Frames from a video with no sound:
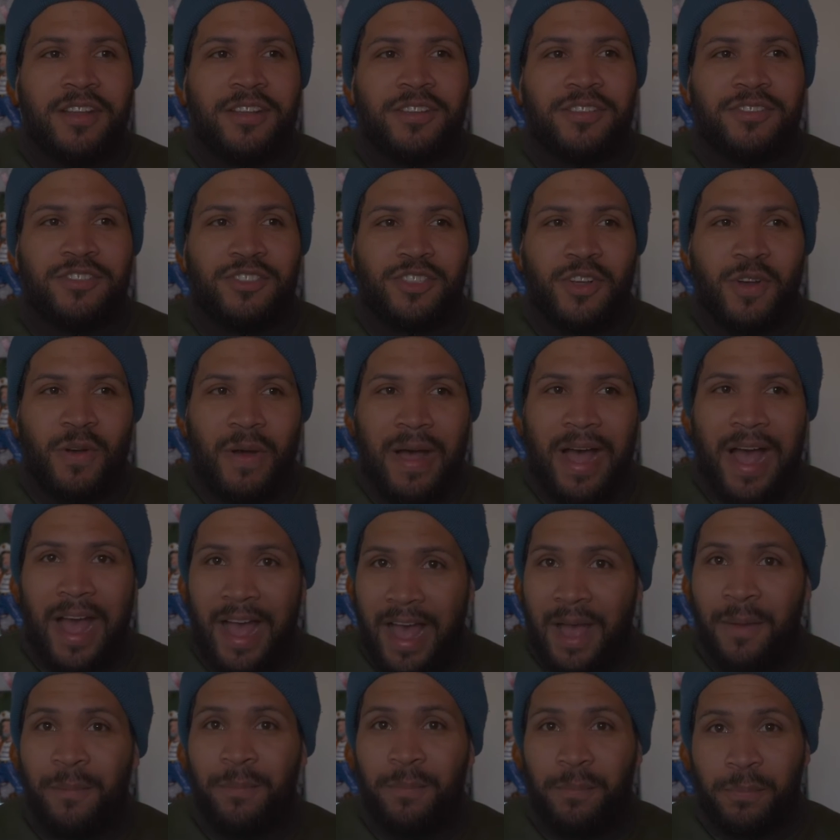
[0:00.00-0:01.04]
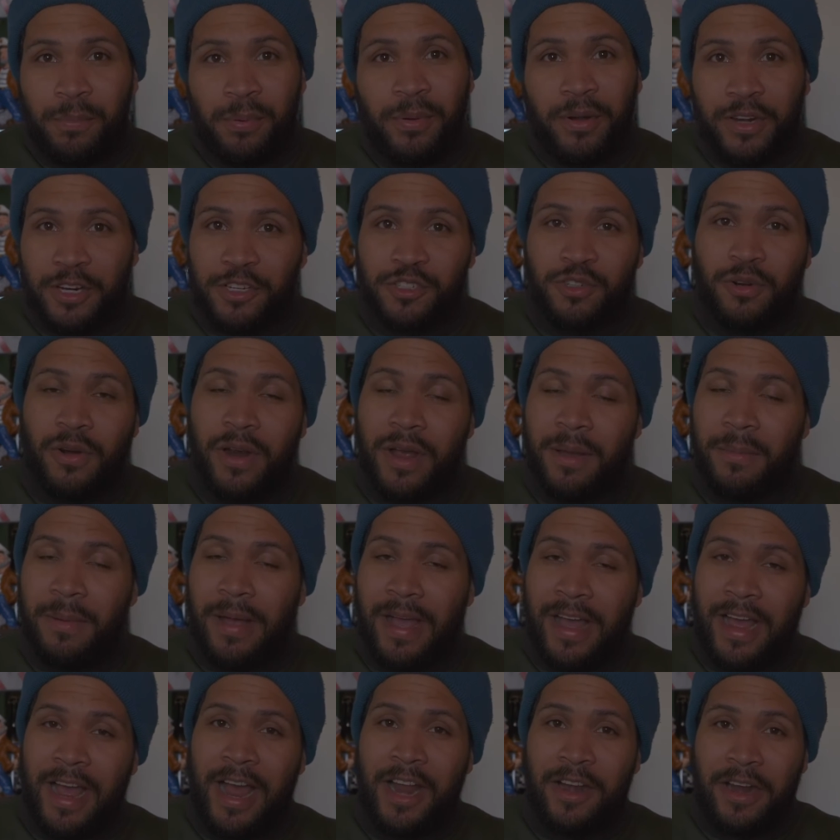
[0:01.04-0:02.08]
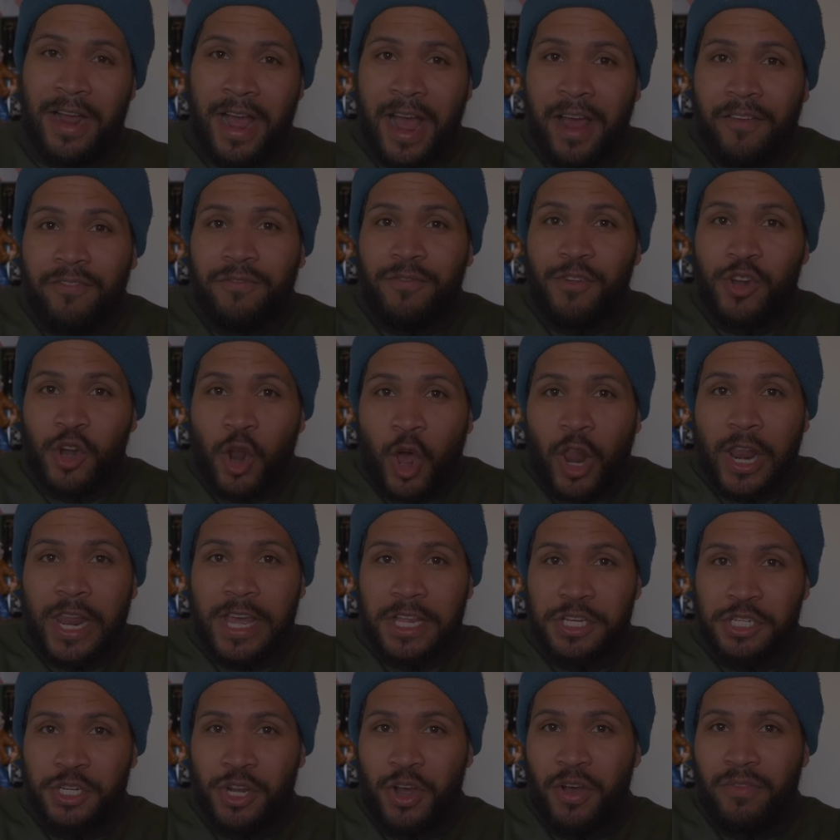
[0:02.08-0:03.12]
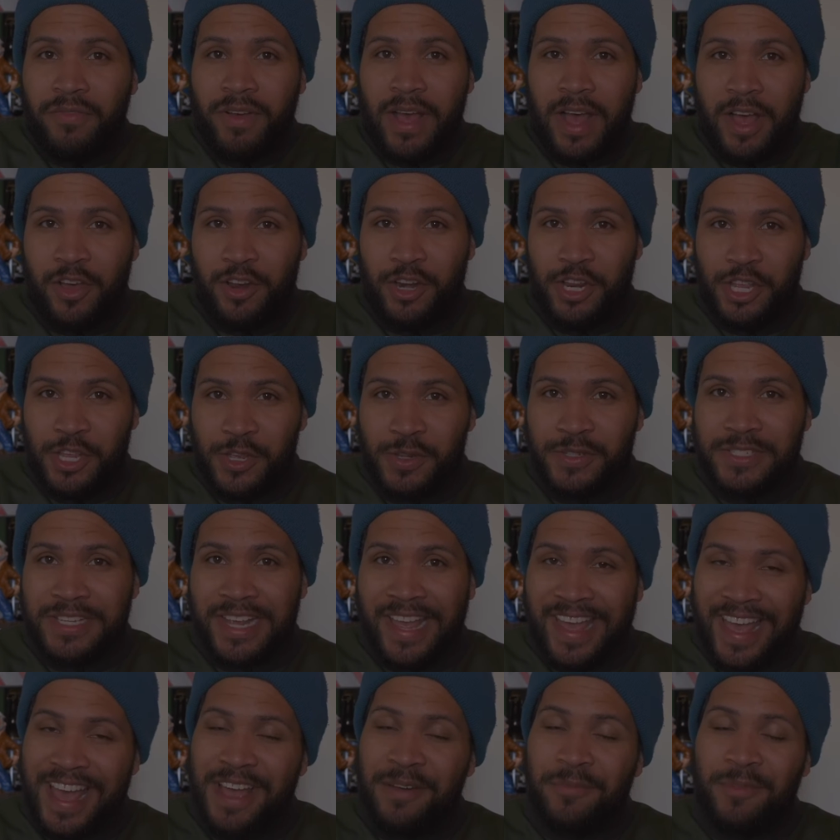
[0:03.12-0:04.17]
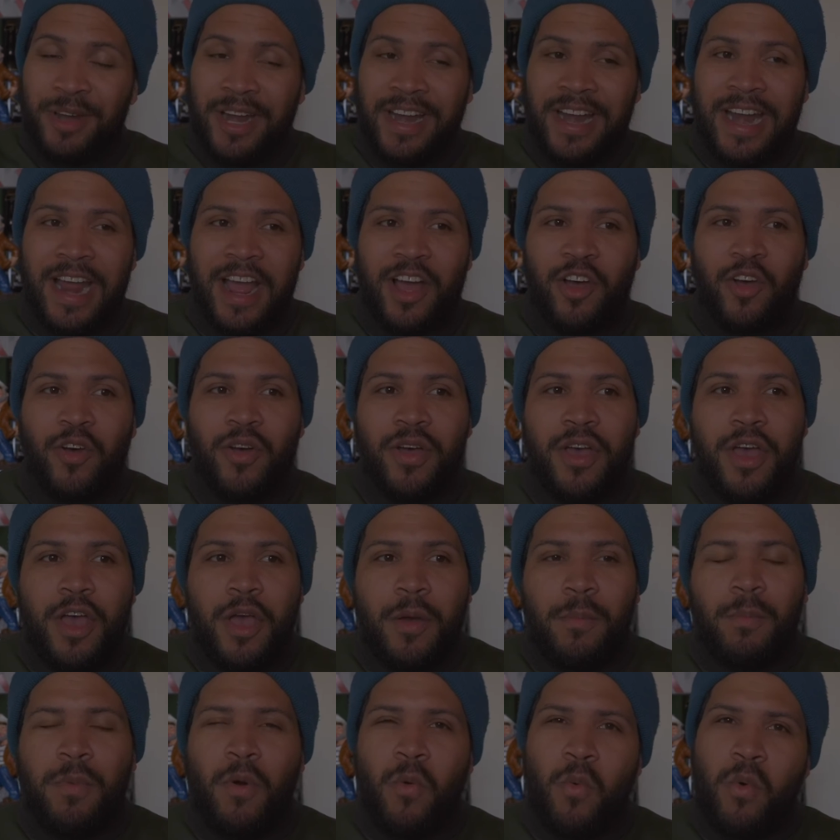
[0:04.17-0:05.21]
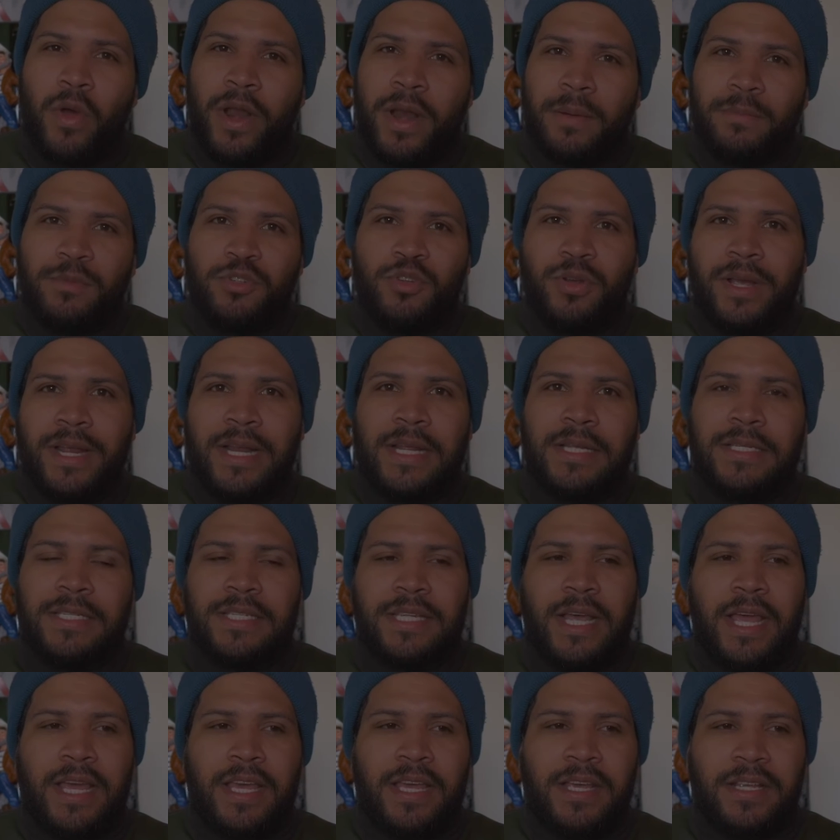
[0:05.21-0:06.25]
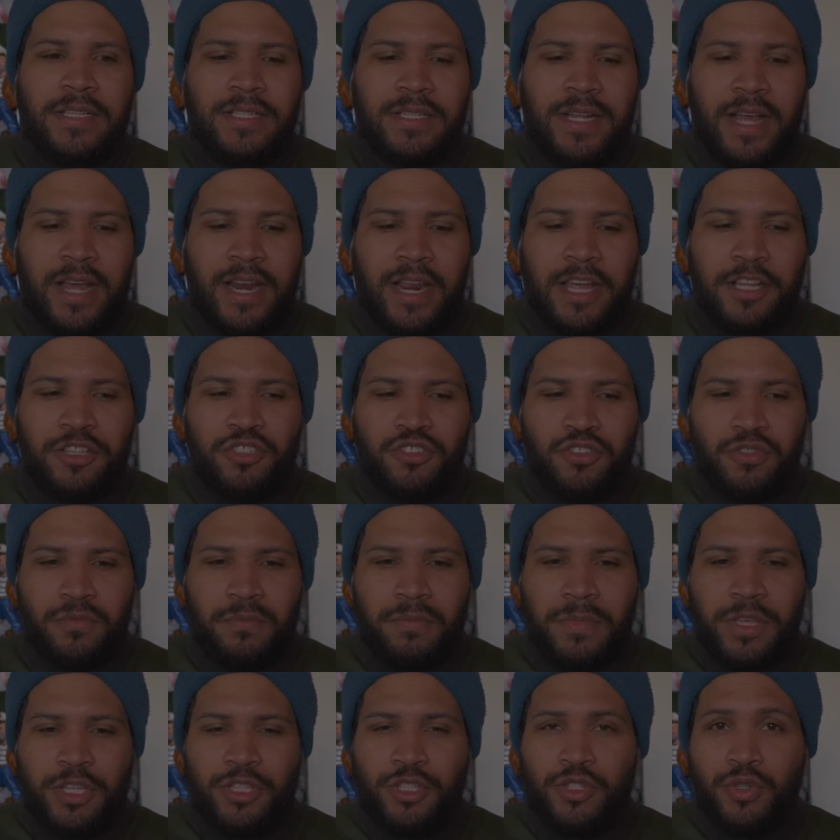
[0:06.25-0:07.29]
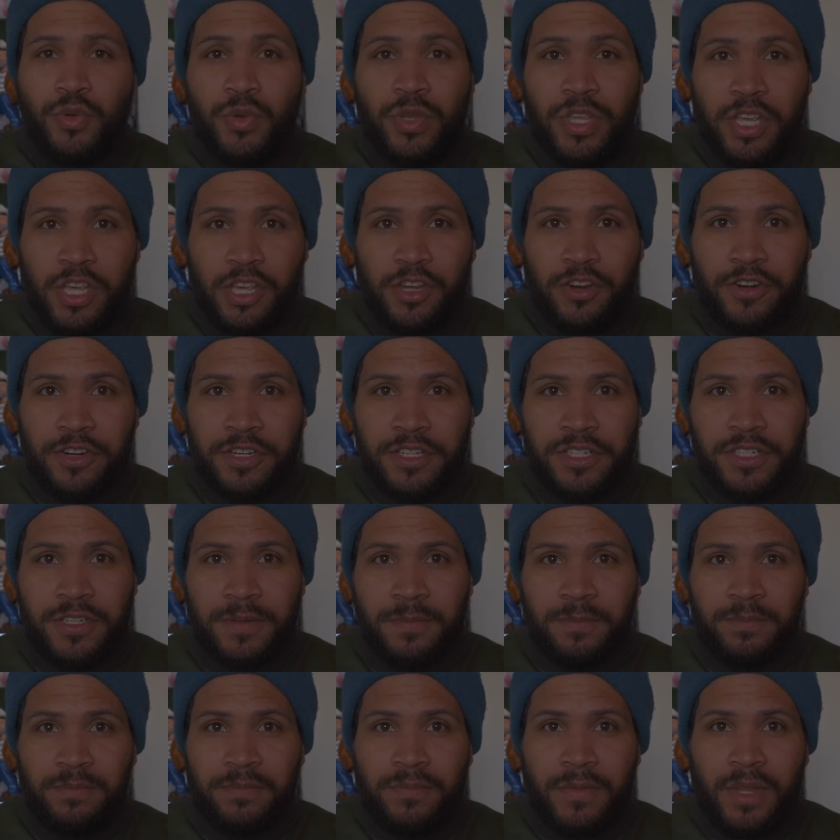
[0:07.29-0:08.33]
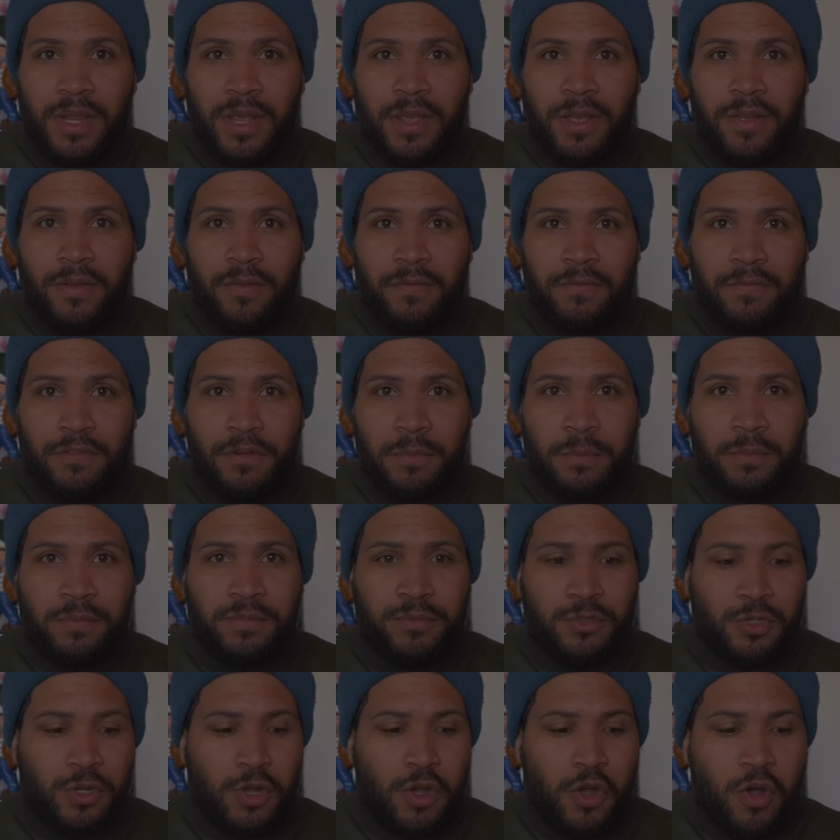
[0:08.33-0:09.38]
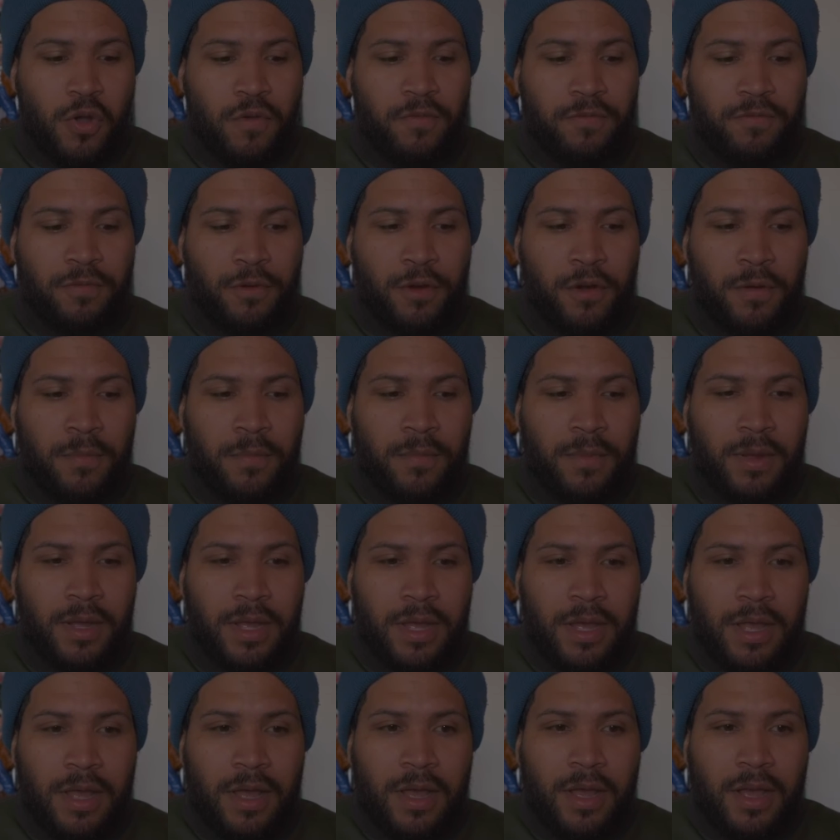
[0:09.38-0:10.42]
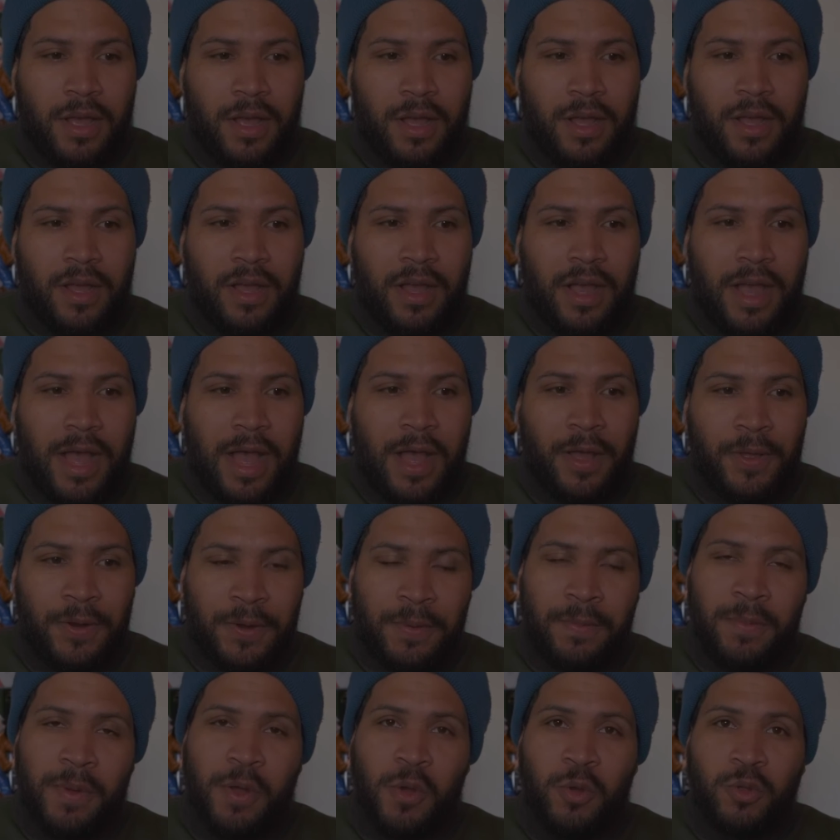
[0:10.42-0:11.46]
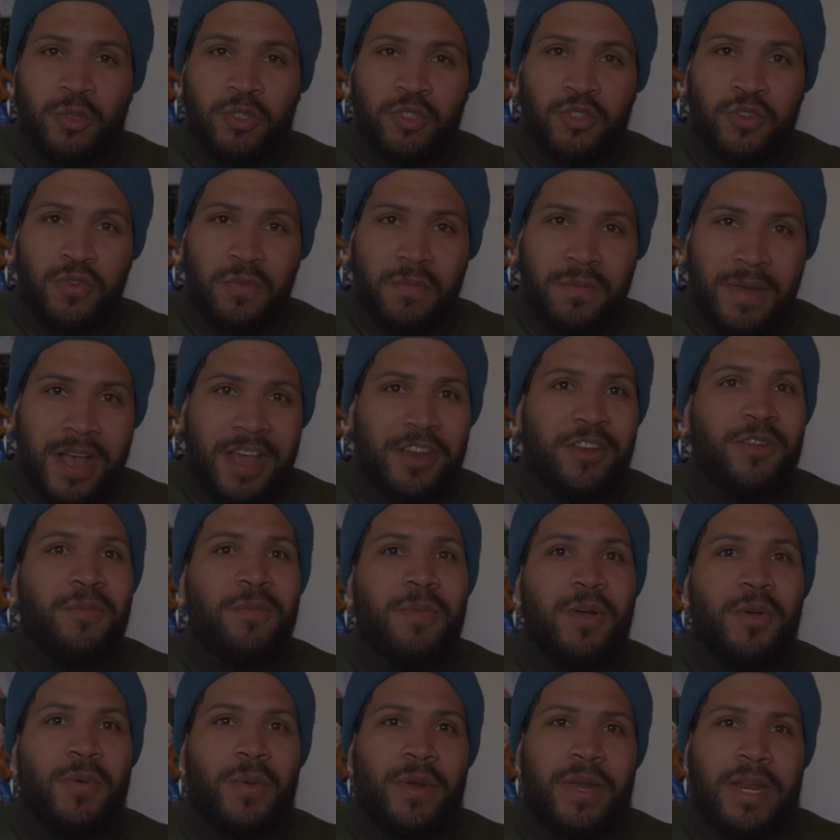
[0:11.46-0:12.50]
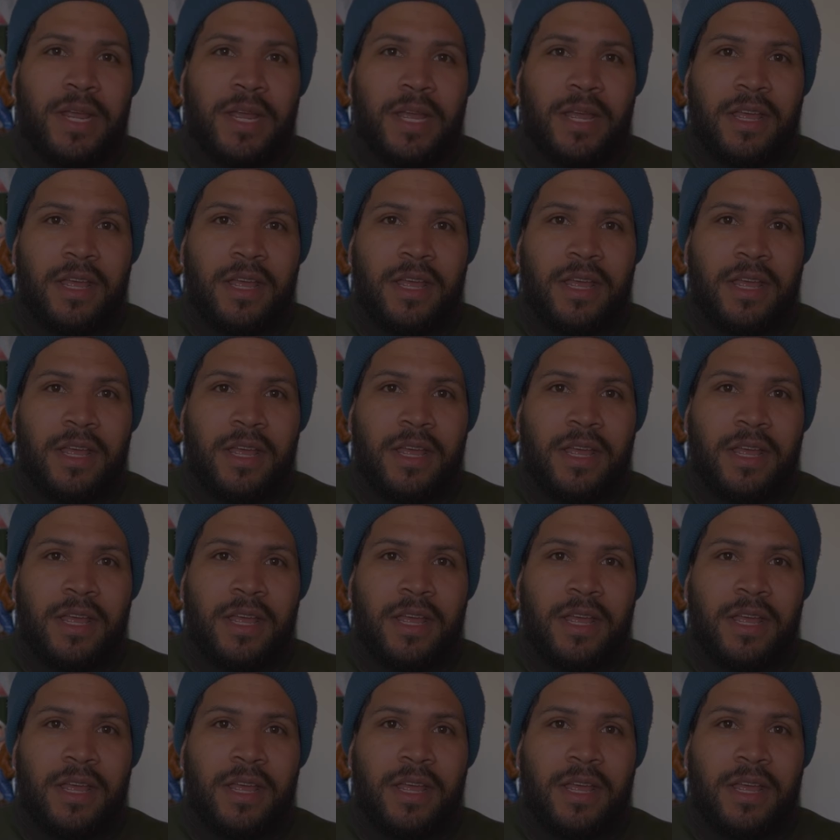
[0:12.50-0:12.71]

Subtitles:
So I'm pretty sure I have knowledge of how to use a camera now. But what I'm trying to say is that it took me 2 years to go from auto mode to manual mode.